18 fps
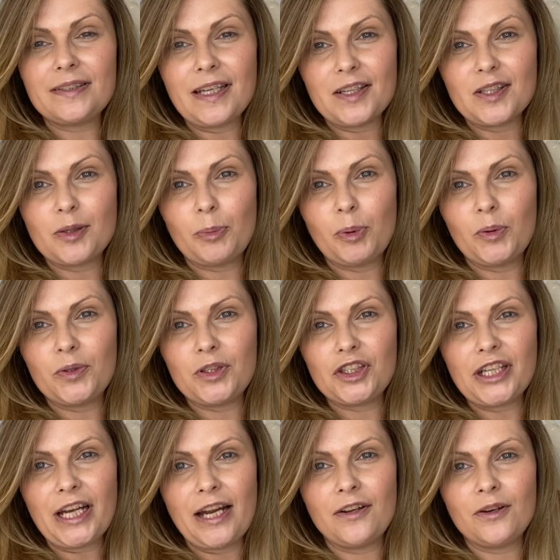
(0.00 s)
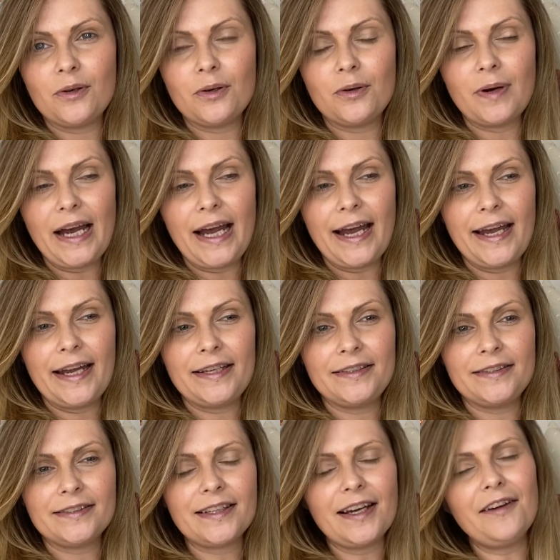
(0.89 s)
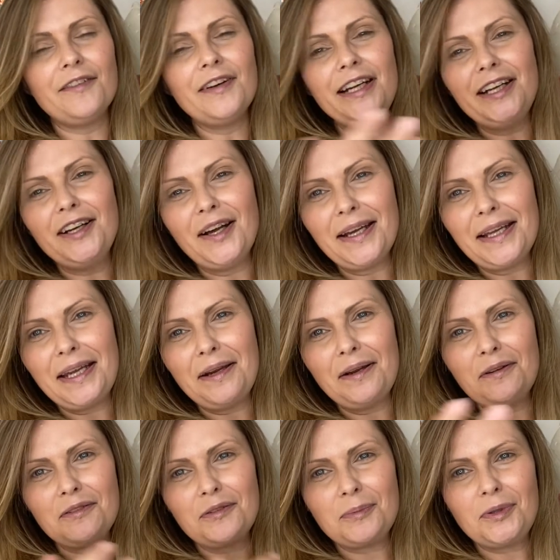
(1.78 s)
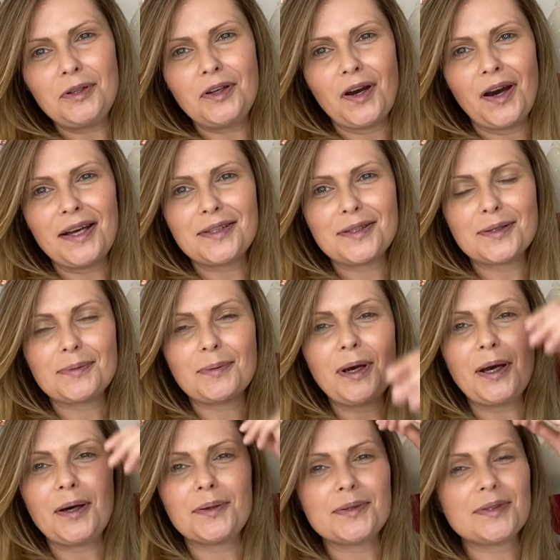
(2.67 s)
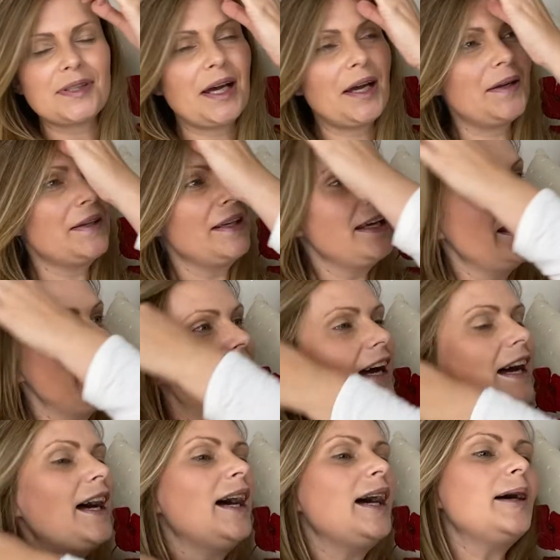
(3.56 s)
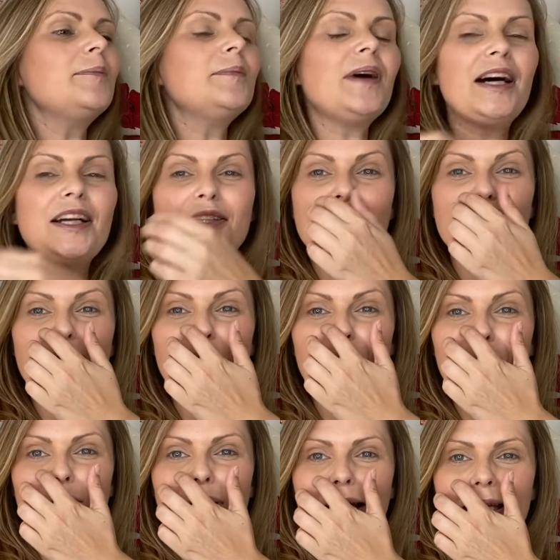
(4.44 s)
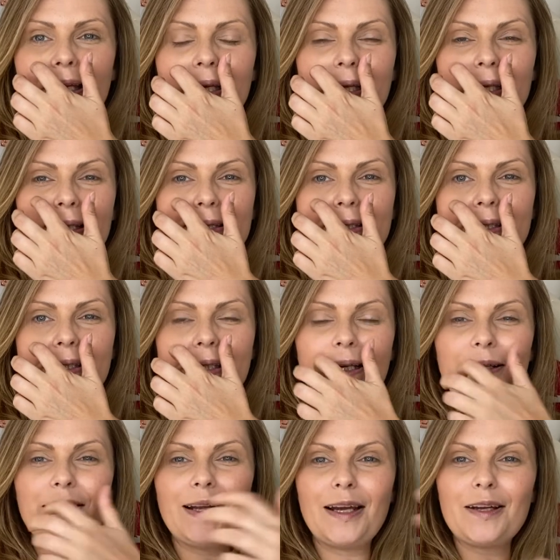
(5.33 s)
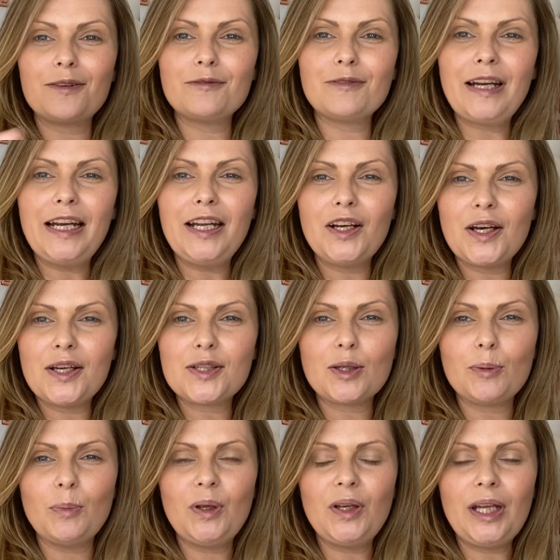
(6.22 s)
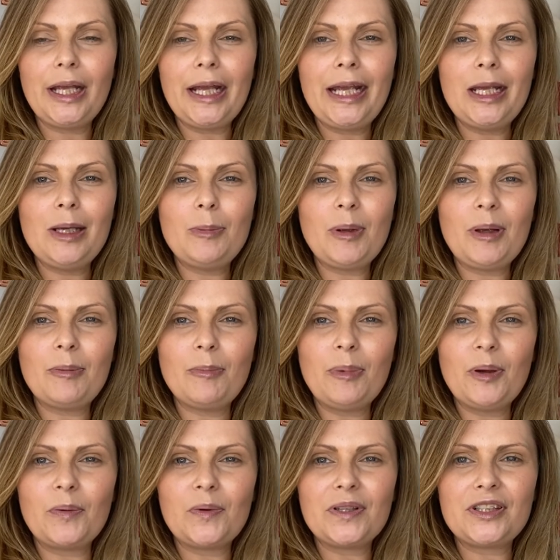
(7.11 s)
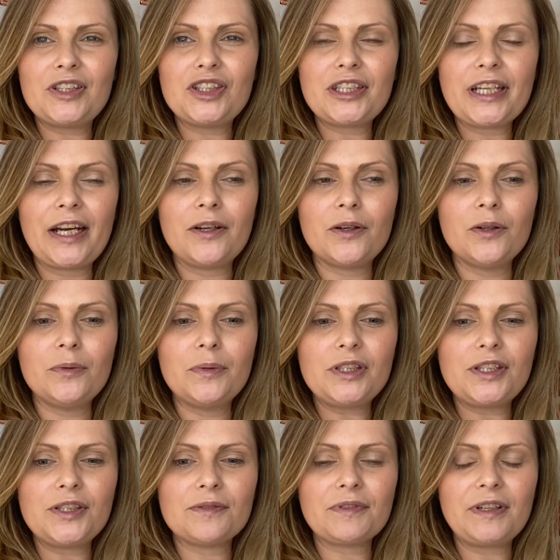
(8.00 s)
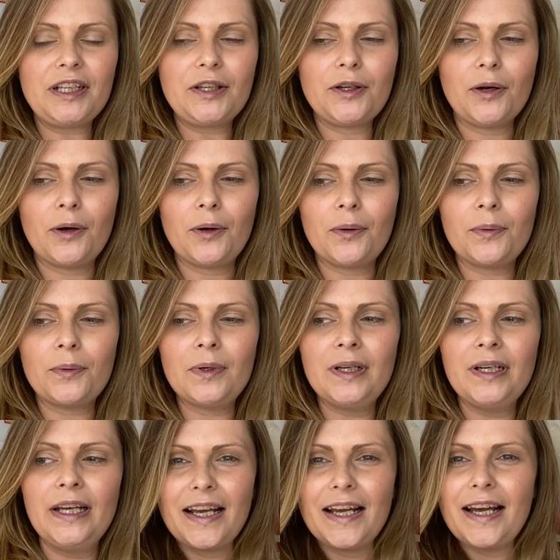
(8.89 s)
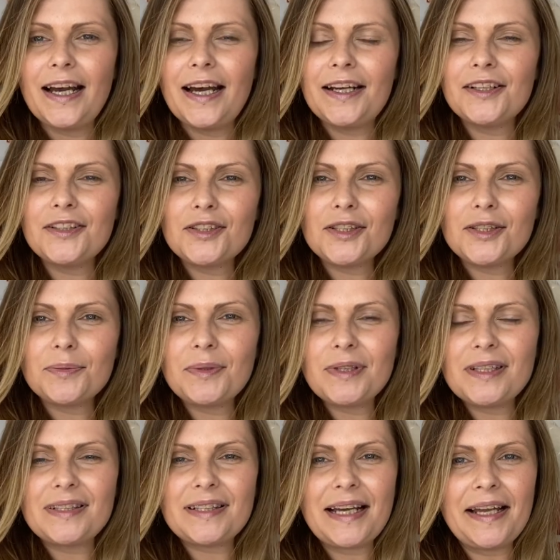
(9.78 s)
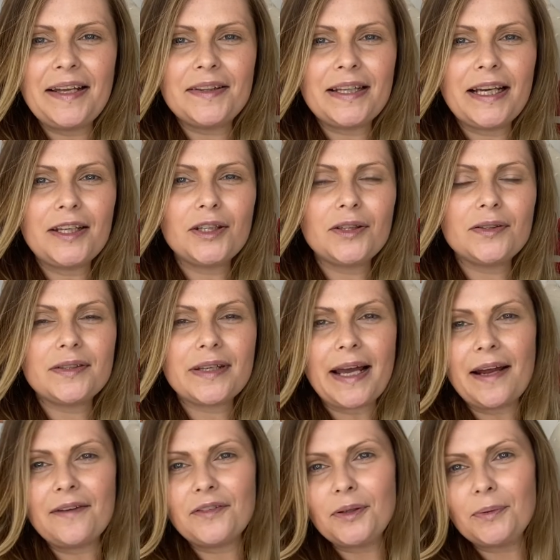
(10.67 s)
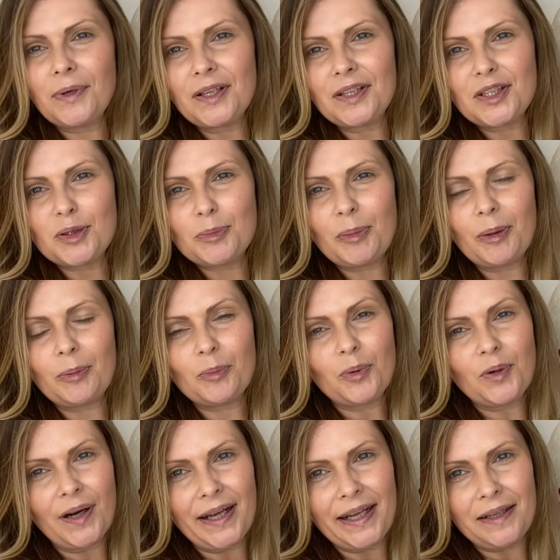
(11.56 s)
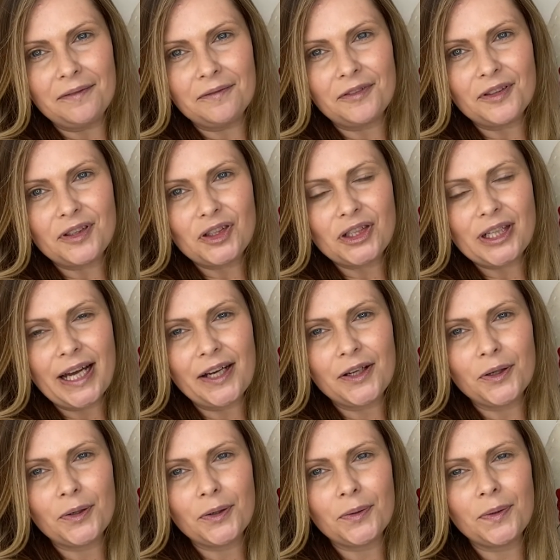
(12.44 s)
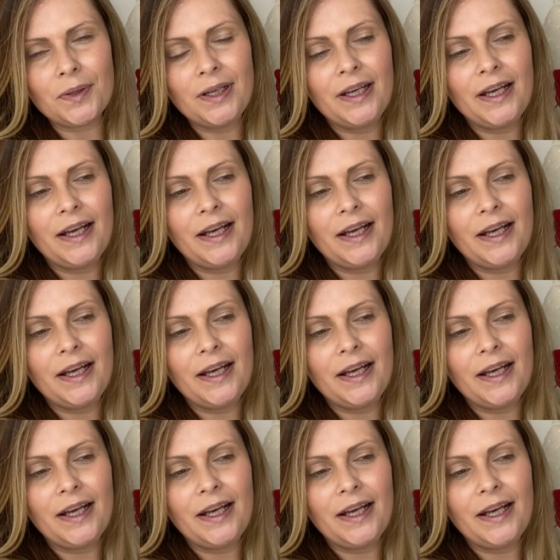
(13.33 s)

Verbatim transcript: does support the channel and I really like hearing from you guys as well so um, I just feel like it's like a really nice community being built on this channel which is really cool and I just want to say thank you to everyone that's been praying for the channel